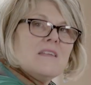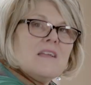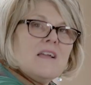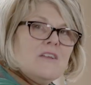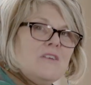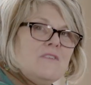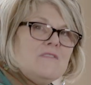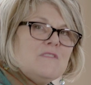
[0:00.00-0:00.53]

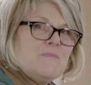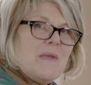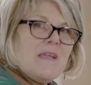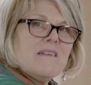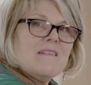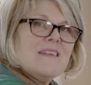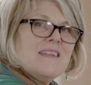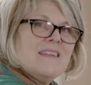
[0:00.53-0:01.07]
a
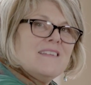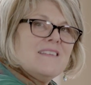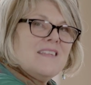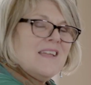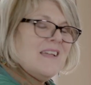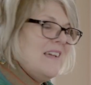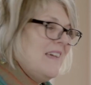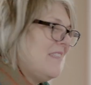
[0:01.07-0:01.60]
gooseberry.
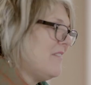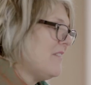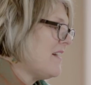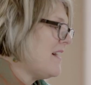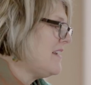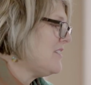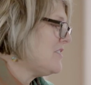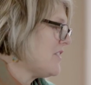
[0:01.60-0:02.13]
Yeah, they're
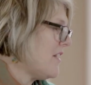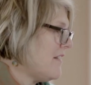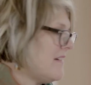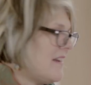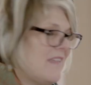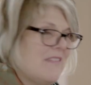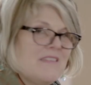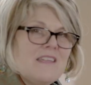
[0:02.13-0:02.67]
kind of tart,
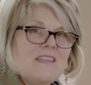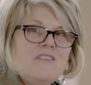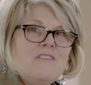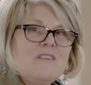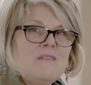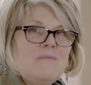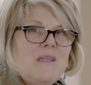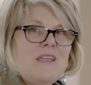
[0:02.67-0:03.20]
I think. You
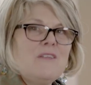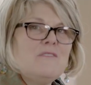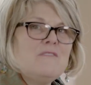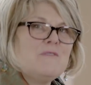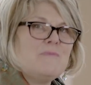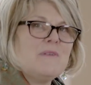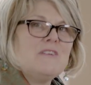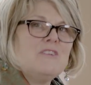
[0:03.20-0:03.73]
can make
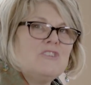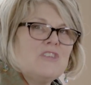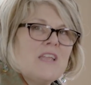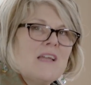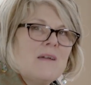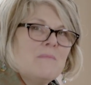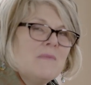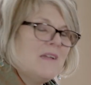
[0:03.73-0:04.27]
gooseberry
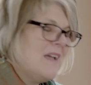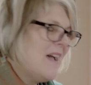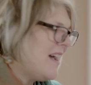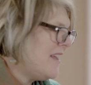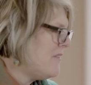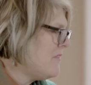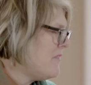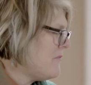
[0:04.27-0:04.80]
jam.
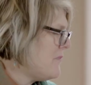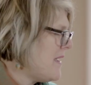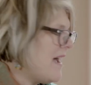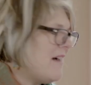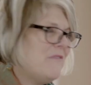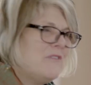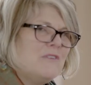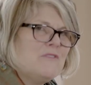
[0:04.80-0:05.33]
I don't know if we
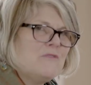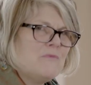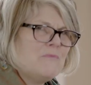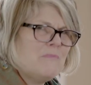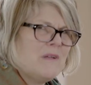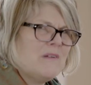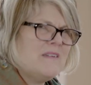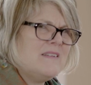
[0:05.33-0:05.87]
have
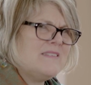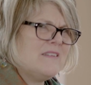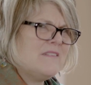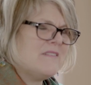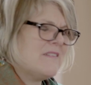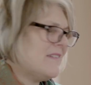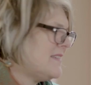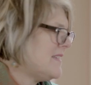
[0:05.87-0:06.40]
gooseberries here
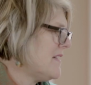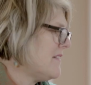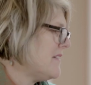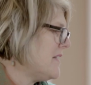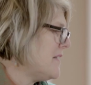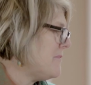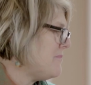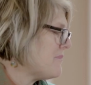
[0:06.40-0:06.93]
in
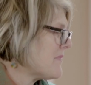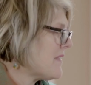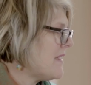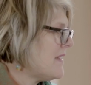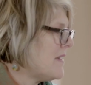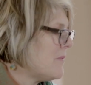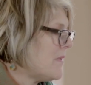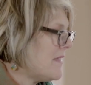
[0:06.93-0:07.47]
Ontario.
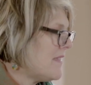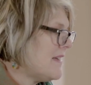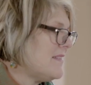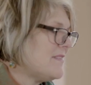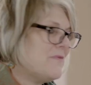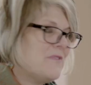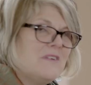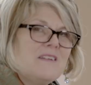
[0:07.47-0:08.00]
Anyway,
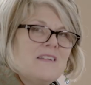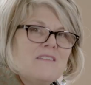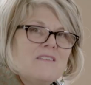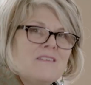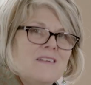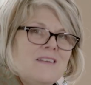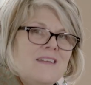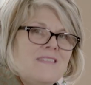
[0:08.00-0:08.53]
that's for
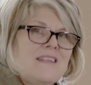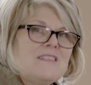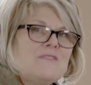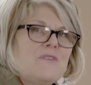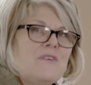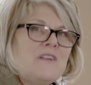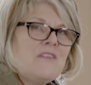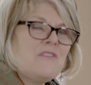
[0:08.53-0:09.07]

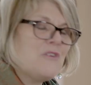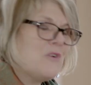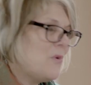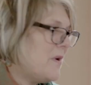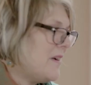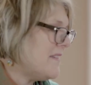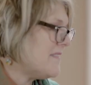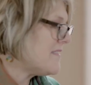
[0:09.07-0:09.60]
another
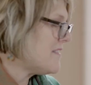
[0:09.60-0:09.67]
quiz.